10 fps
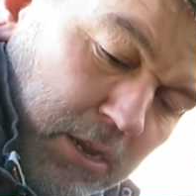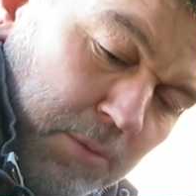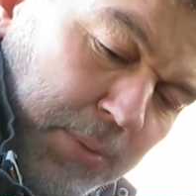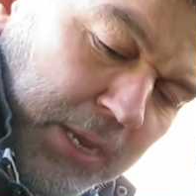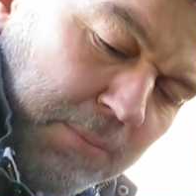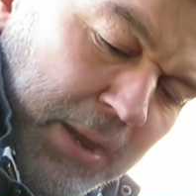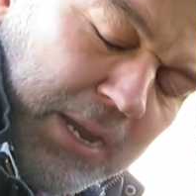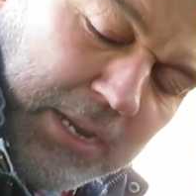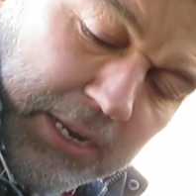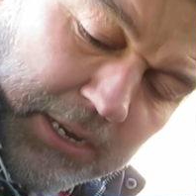a piggyback
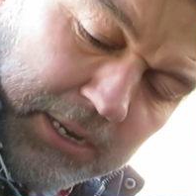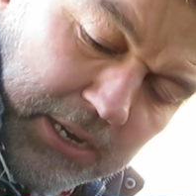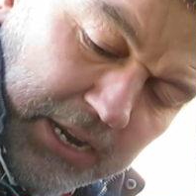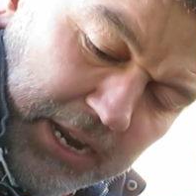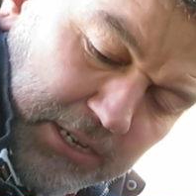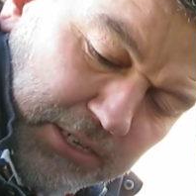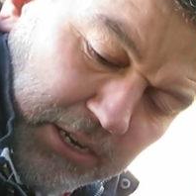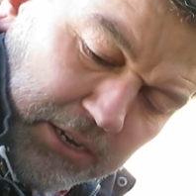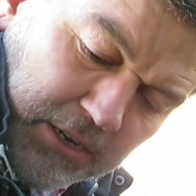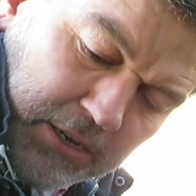
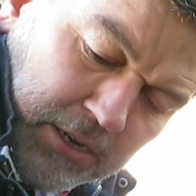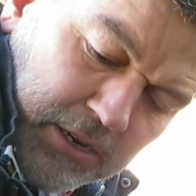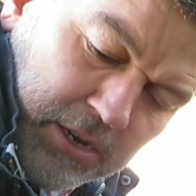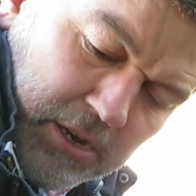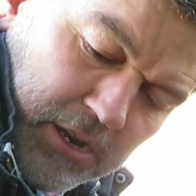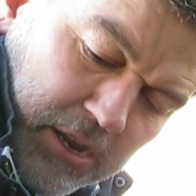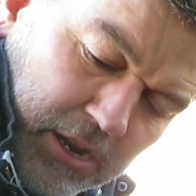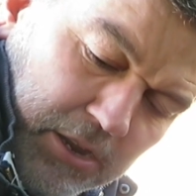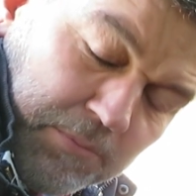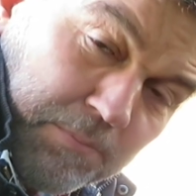connector,
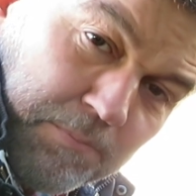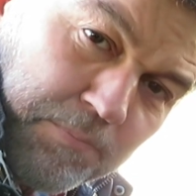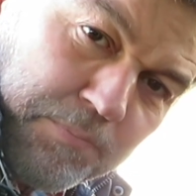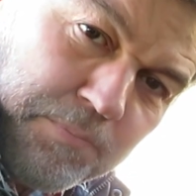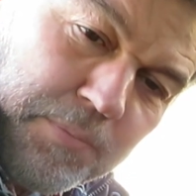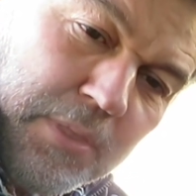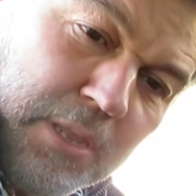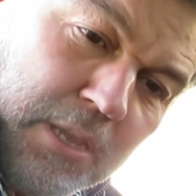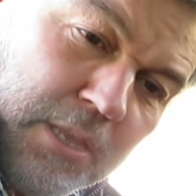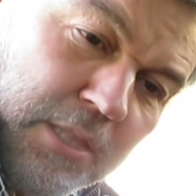um,
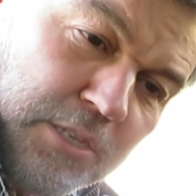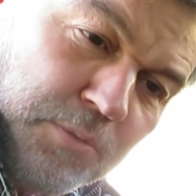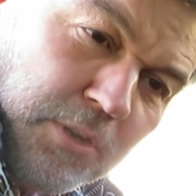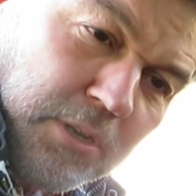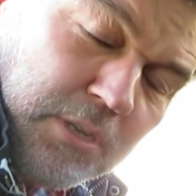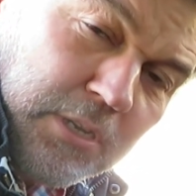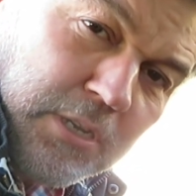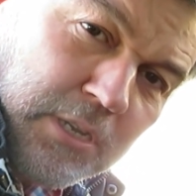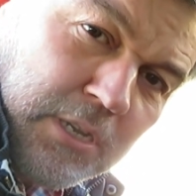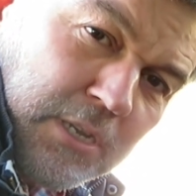this one
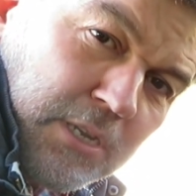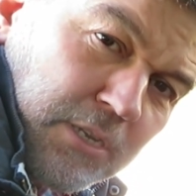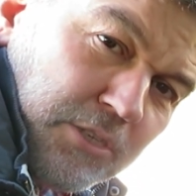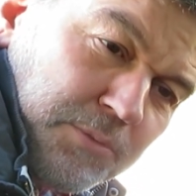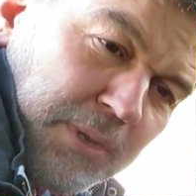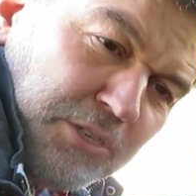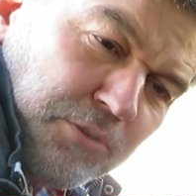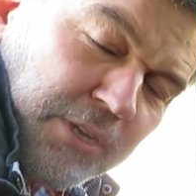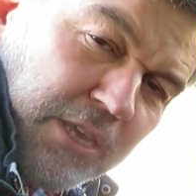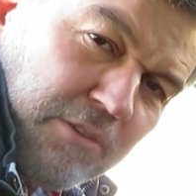just make
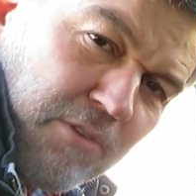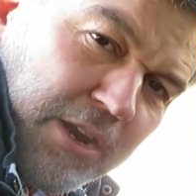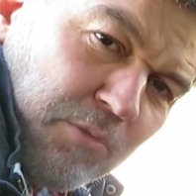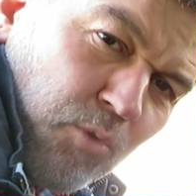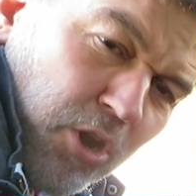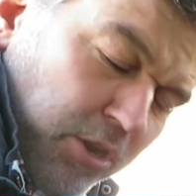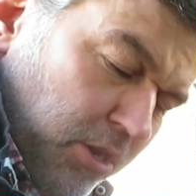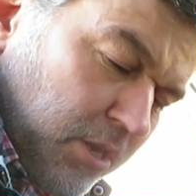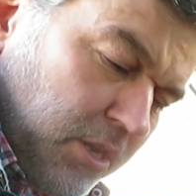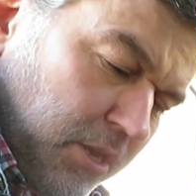sure you get the right one
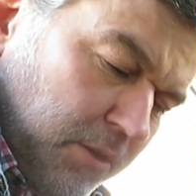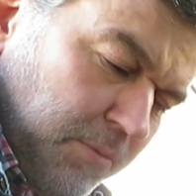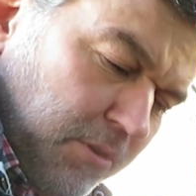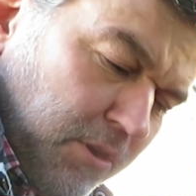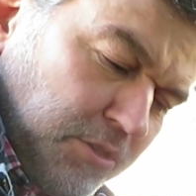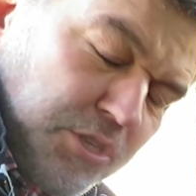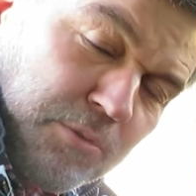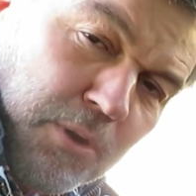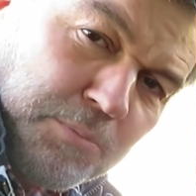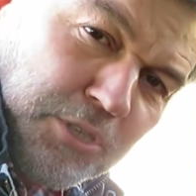uh, there are
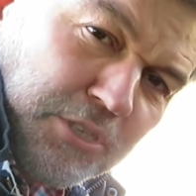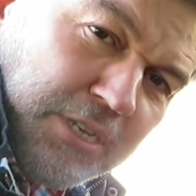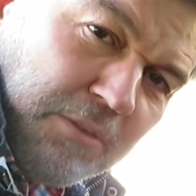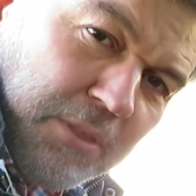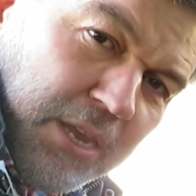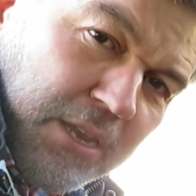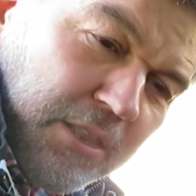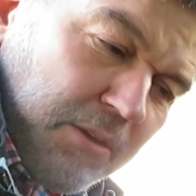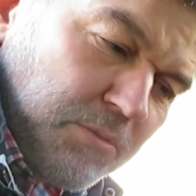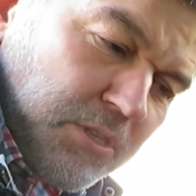two options out there
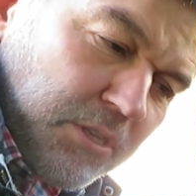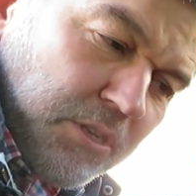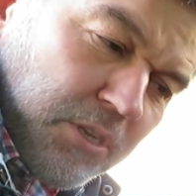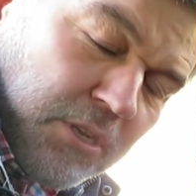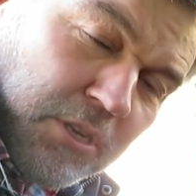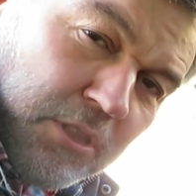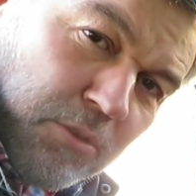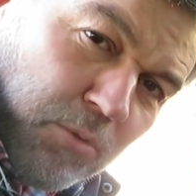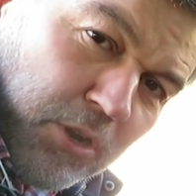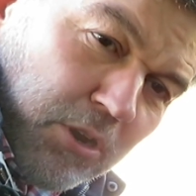and that was the,
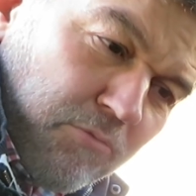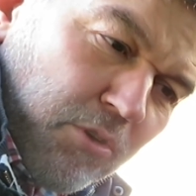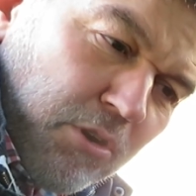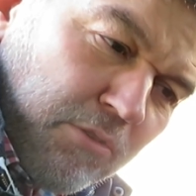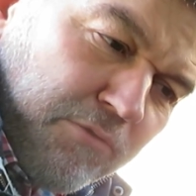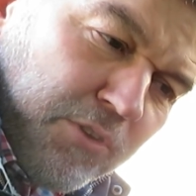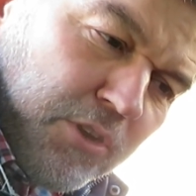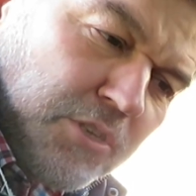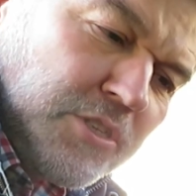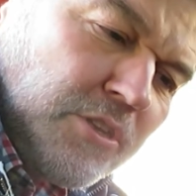the one I got wrong
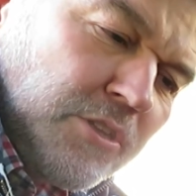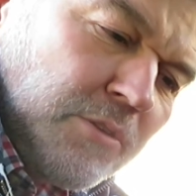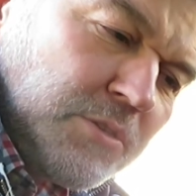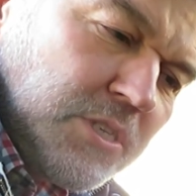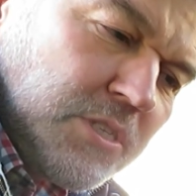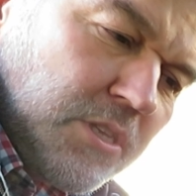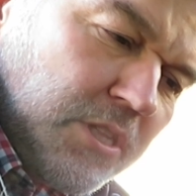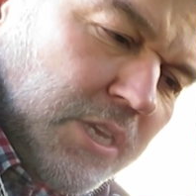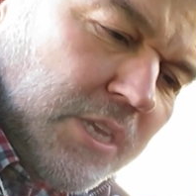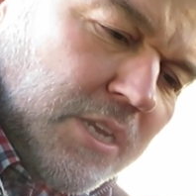first you'll notice that
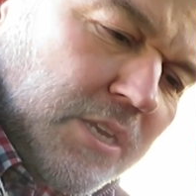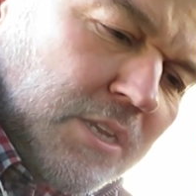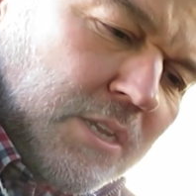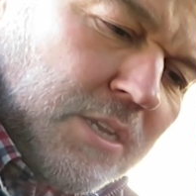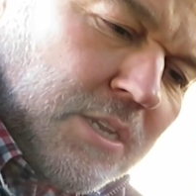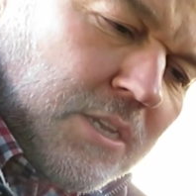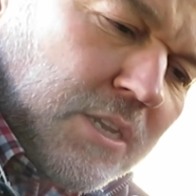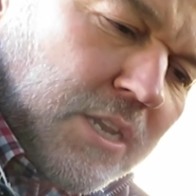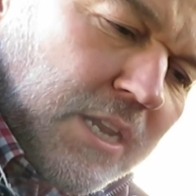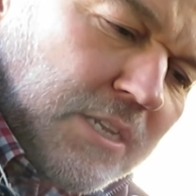the uh,
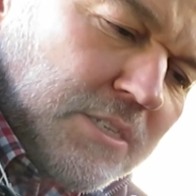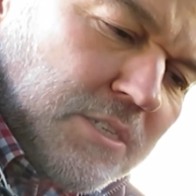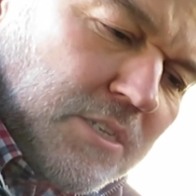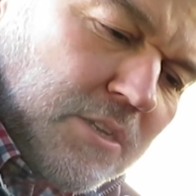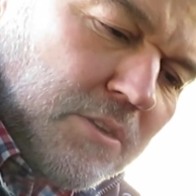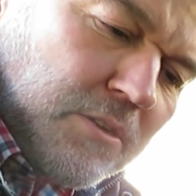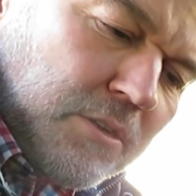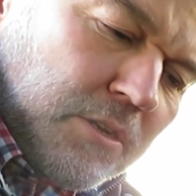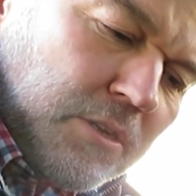connectors are